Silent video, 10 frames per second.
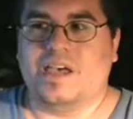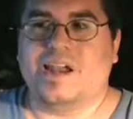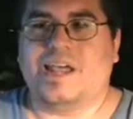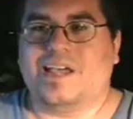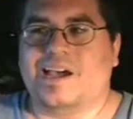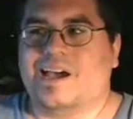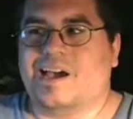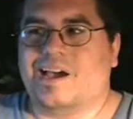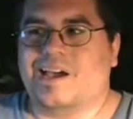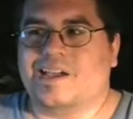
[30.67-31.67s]
And
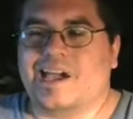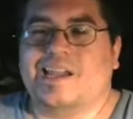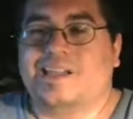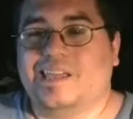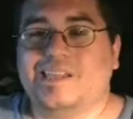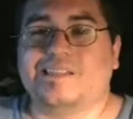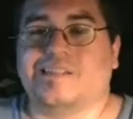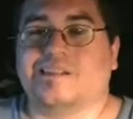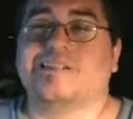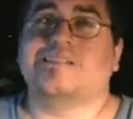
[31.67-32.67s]
I kind of liked
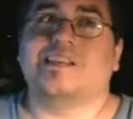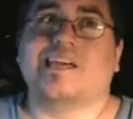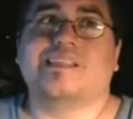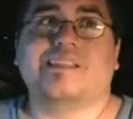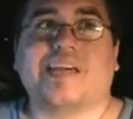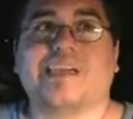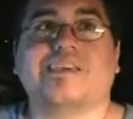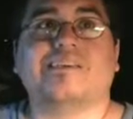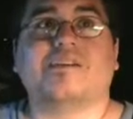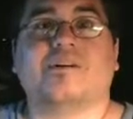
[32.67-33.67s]
it, because see, I didn't
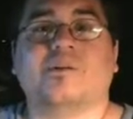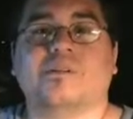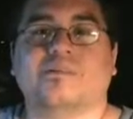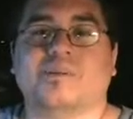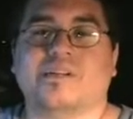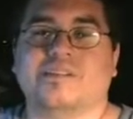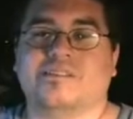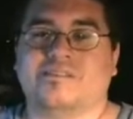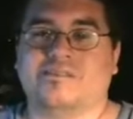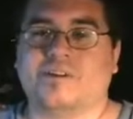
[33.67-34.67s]
like it only because
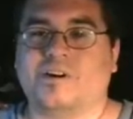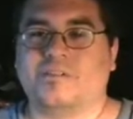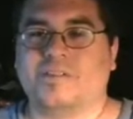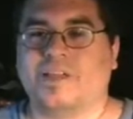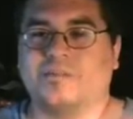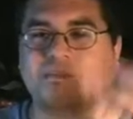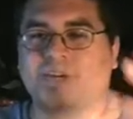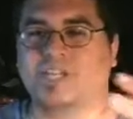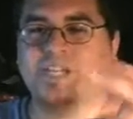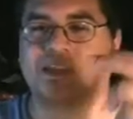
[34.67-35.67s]
it involved
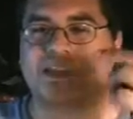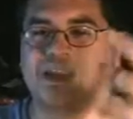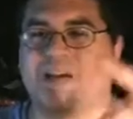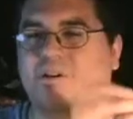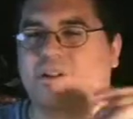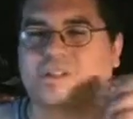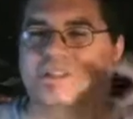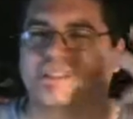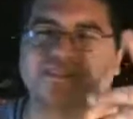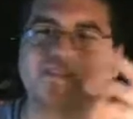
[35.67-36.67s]
money and
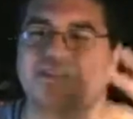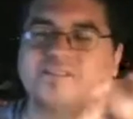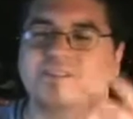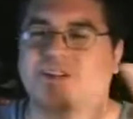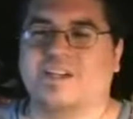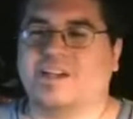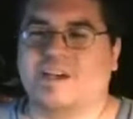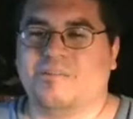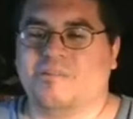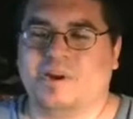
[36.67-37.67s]
counting and stuff, and
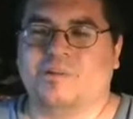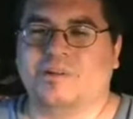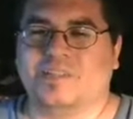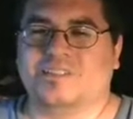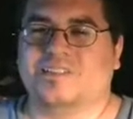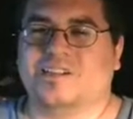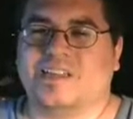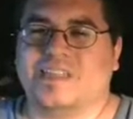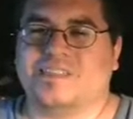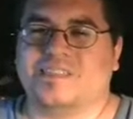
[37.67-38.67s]
I really
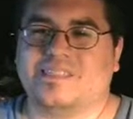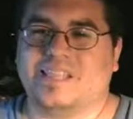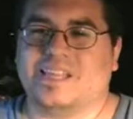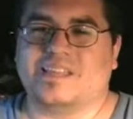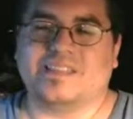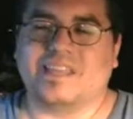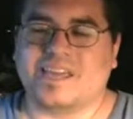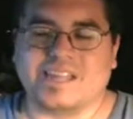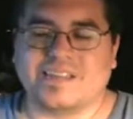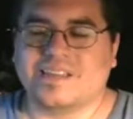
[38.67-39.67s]
suck at
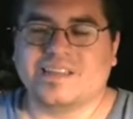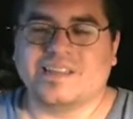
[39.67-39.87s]
that.